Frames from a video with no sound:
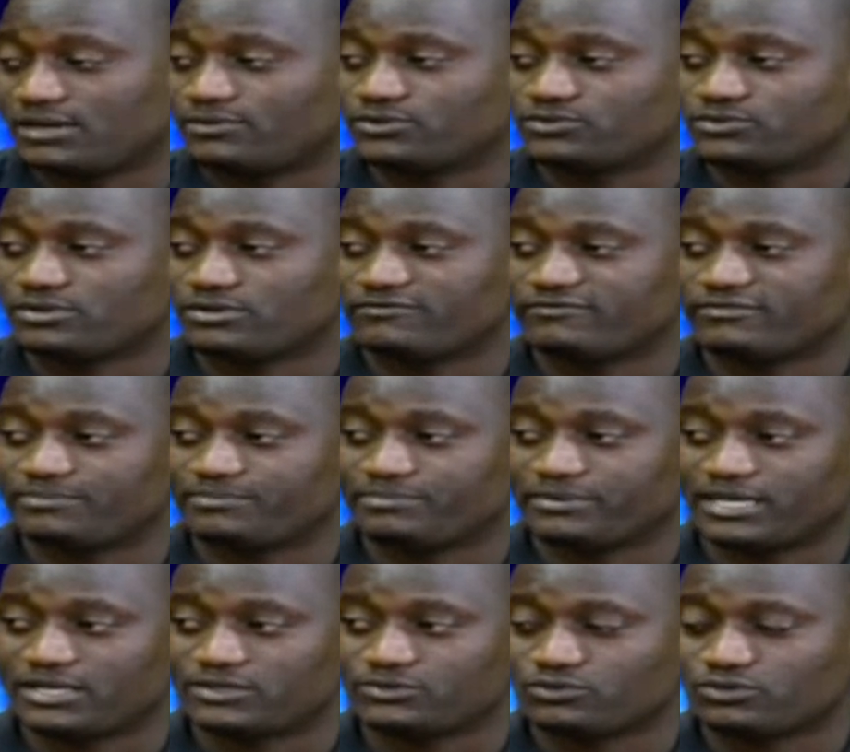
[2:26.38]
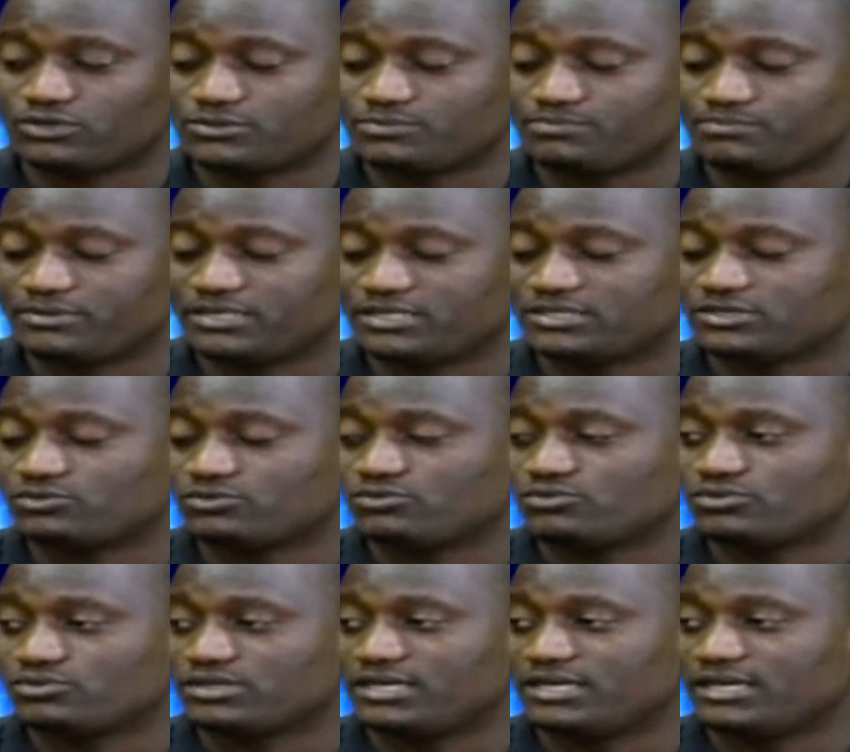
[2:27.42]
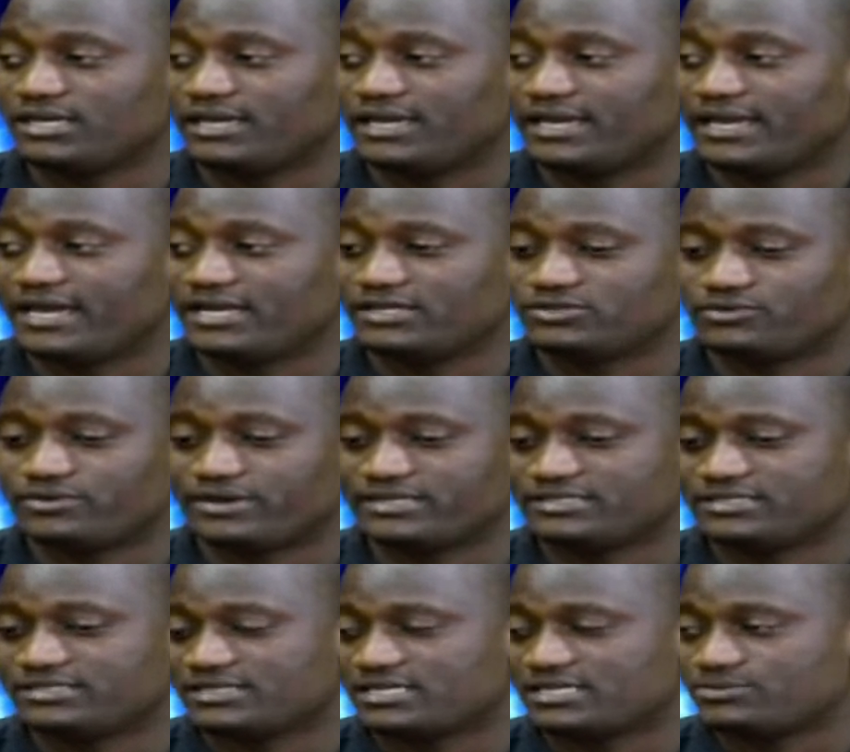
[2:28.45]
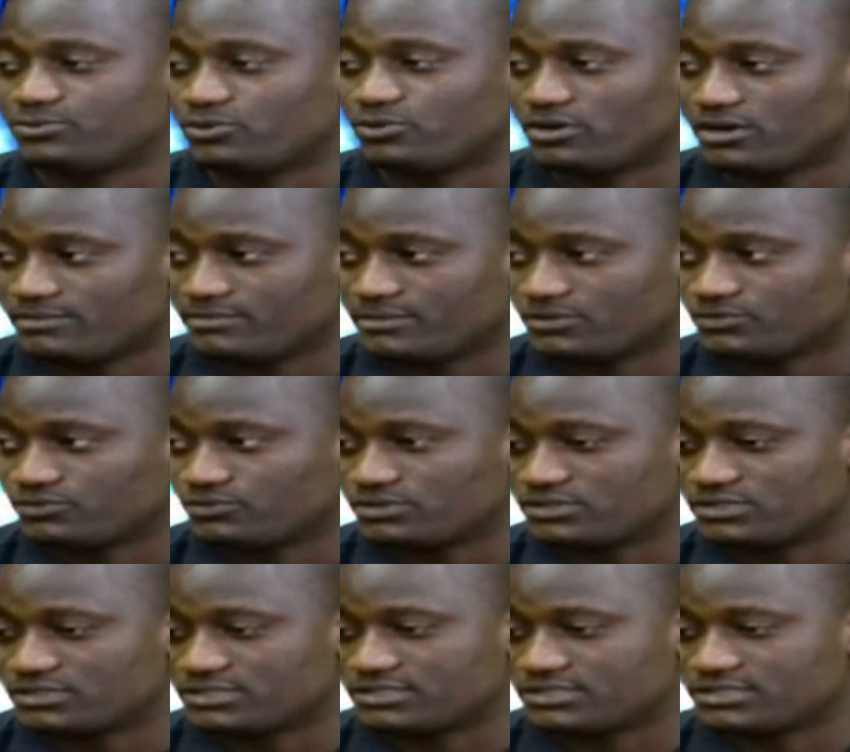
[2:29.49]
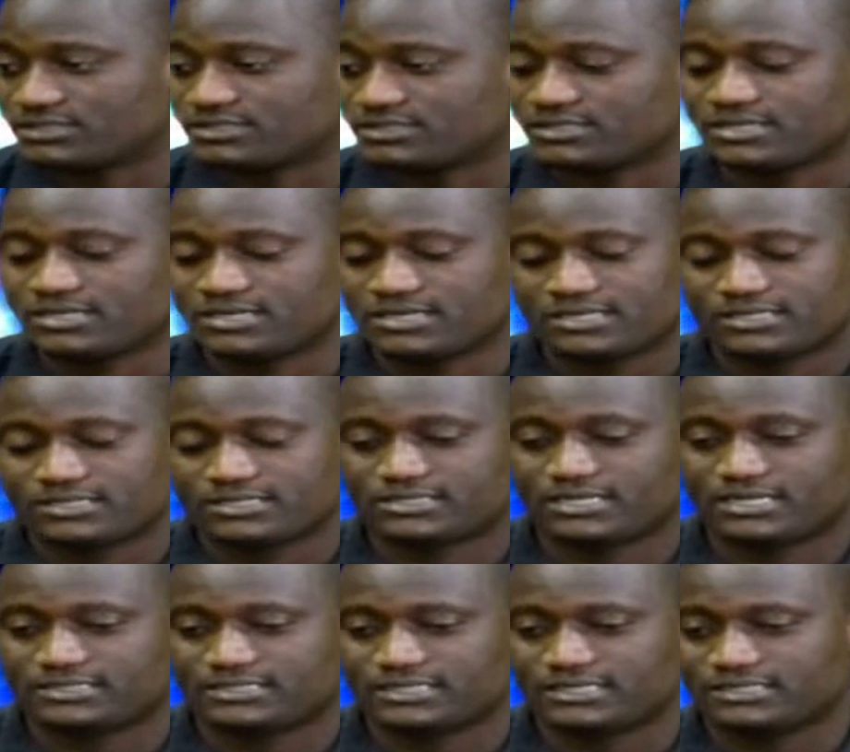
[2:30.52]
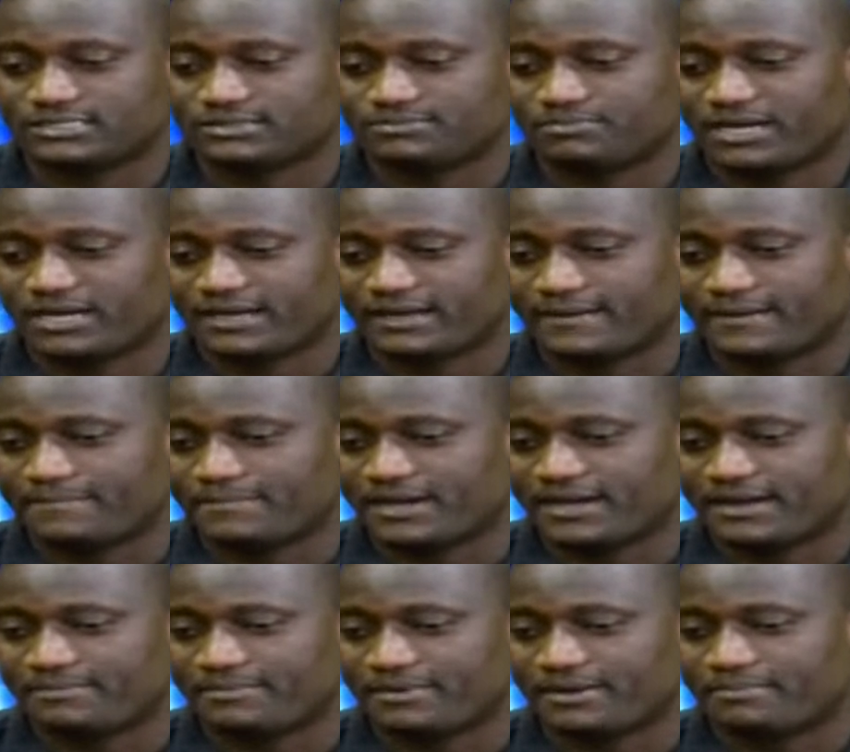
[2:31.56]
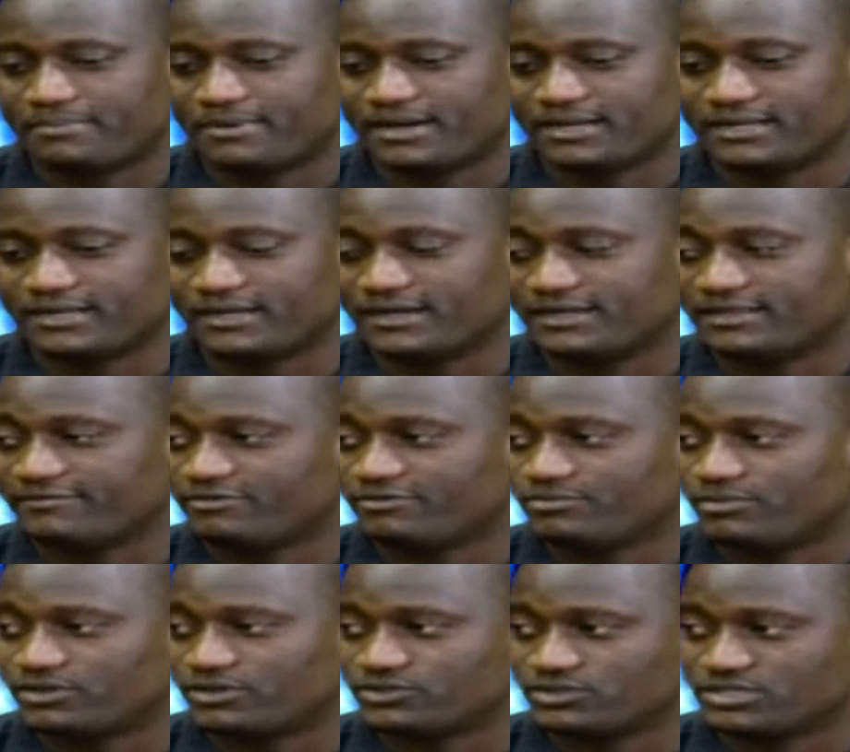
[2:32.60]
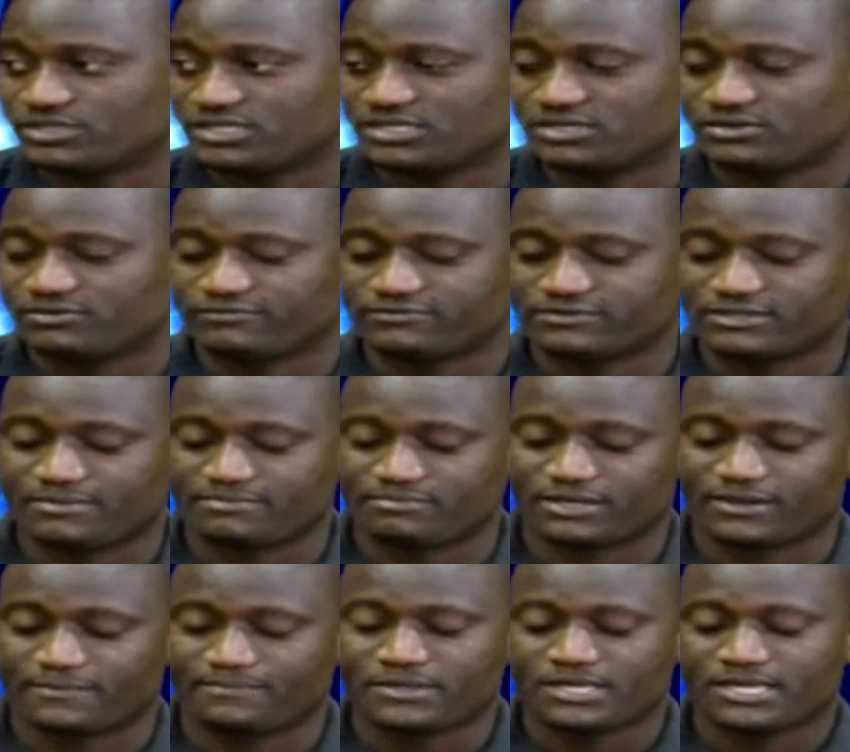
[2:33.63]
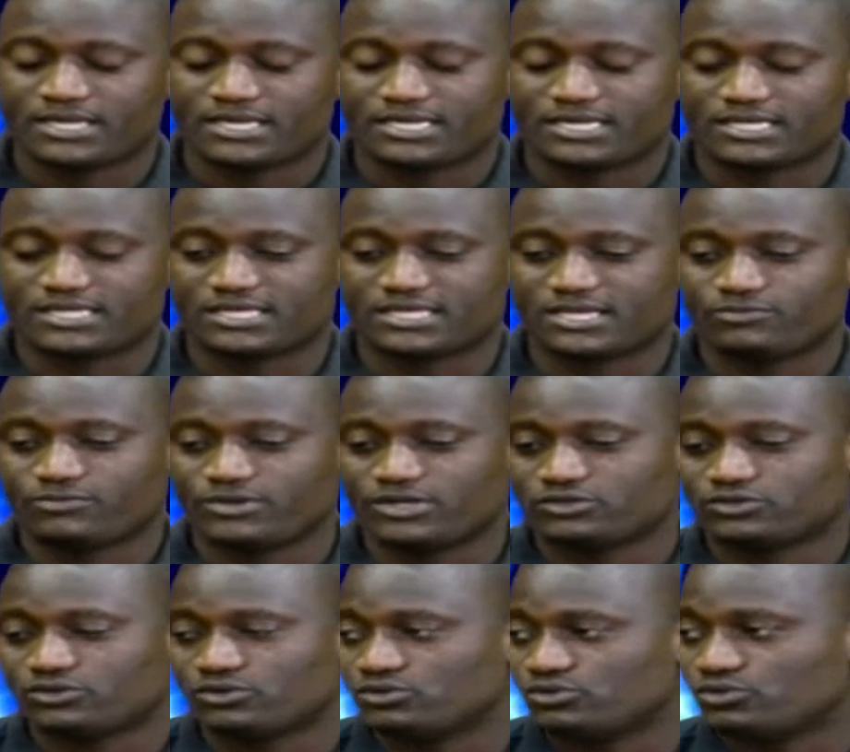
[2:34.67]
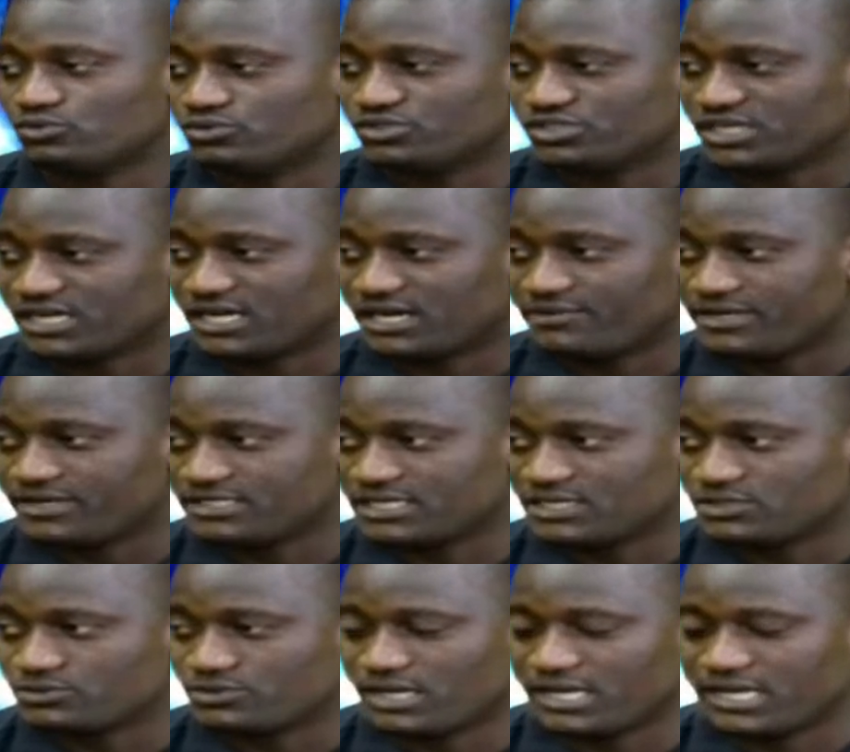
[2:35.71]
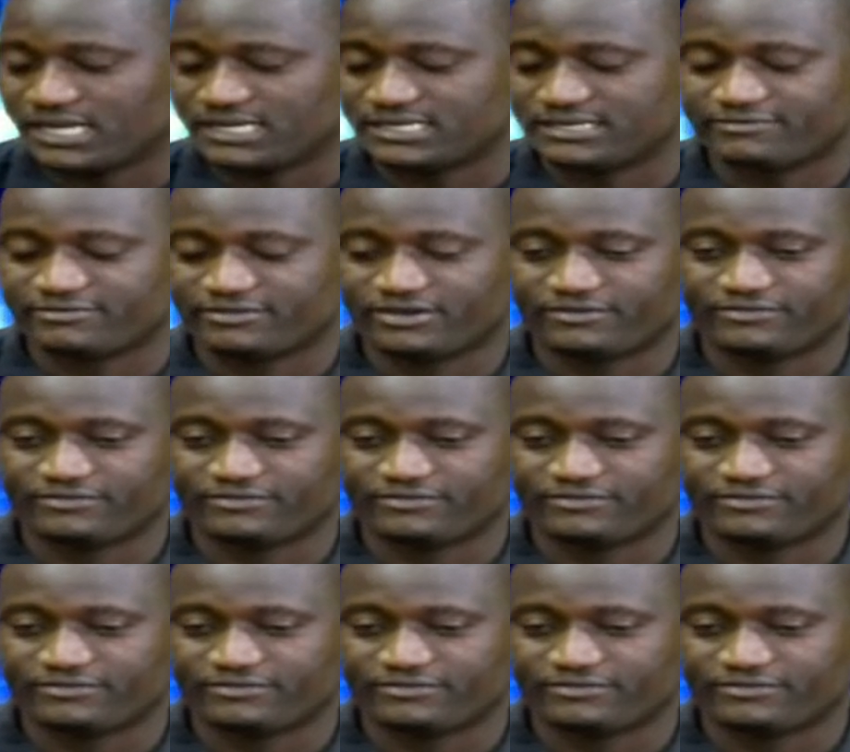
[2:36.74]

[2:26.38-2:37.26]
was one of the players who was picked through the Air to Rising Stars program that was started by the Football Association of Zambia. He then went on to Nchanga Rangers, where he had a very,